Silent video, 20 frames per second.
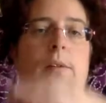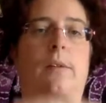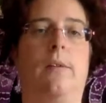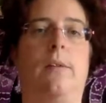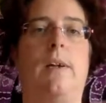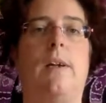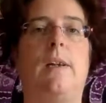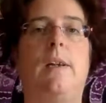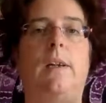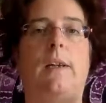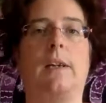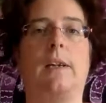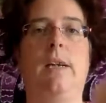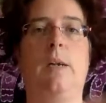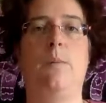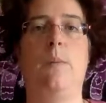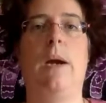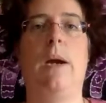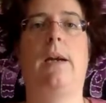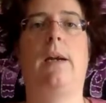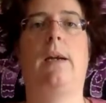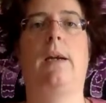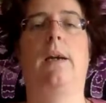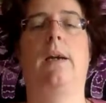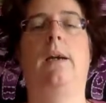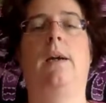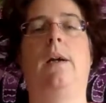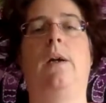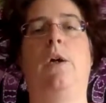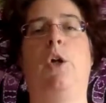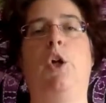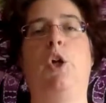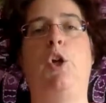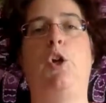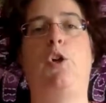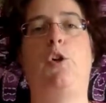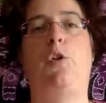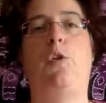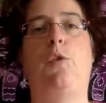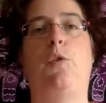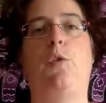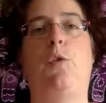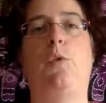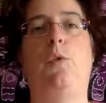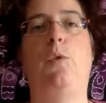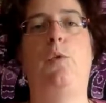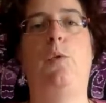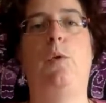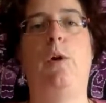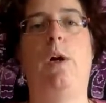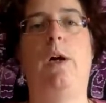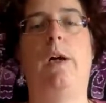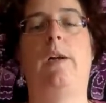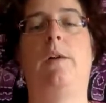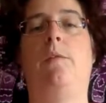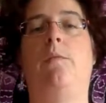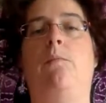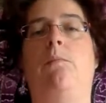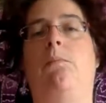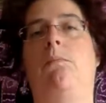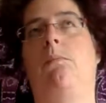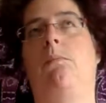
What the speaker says: are starting to get back to an